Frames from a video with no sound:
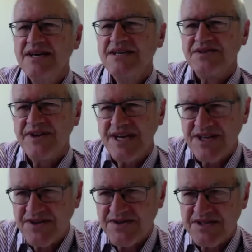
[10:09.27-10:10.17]
So
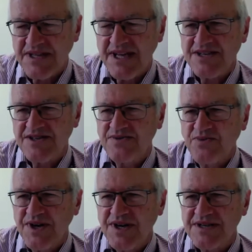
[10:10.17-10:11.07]
natural selection
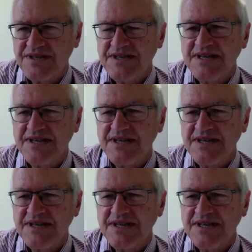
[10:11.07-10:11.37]
works